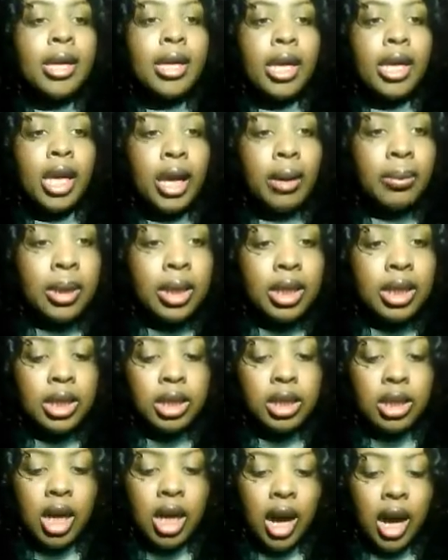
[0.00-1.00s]
gave me
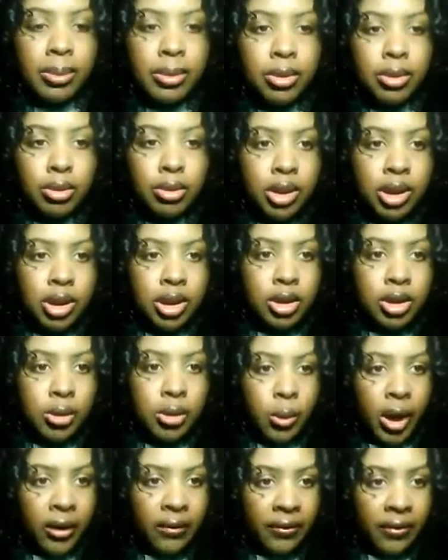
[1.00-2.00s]
this opportunity to
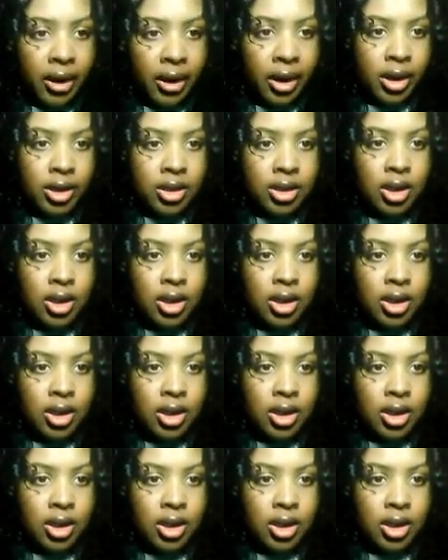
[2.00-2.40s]
work for her.